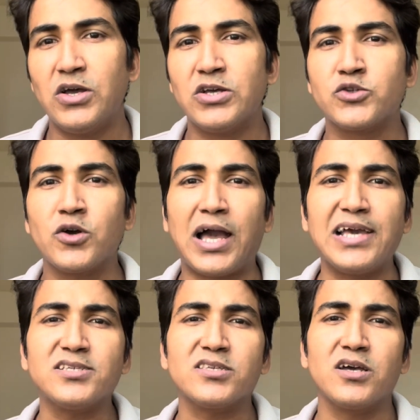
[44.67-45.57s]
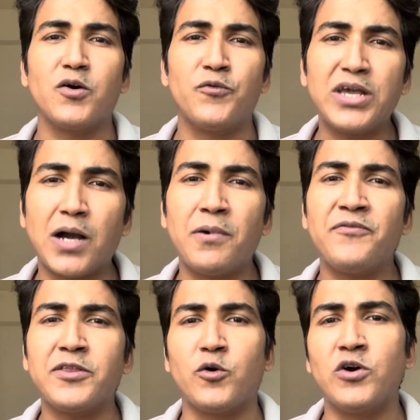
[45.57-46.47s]
So guys, we come up
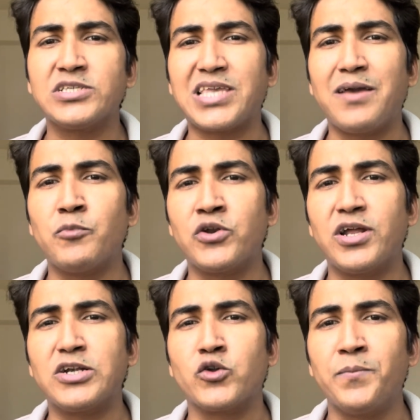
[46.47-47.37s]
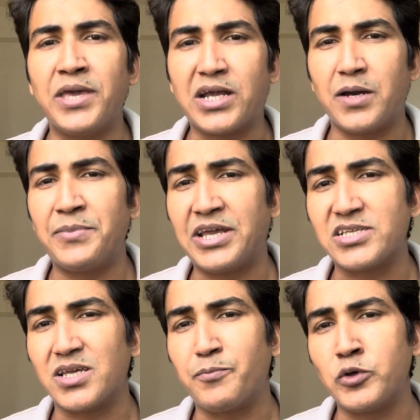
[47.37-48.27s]
with OSI model to make
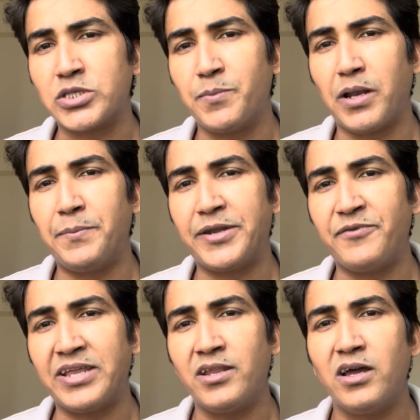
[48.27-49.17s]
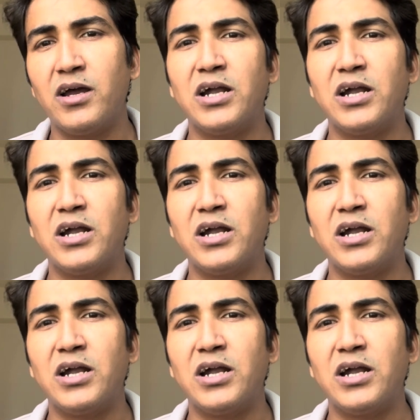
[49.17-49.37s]
communication possible between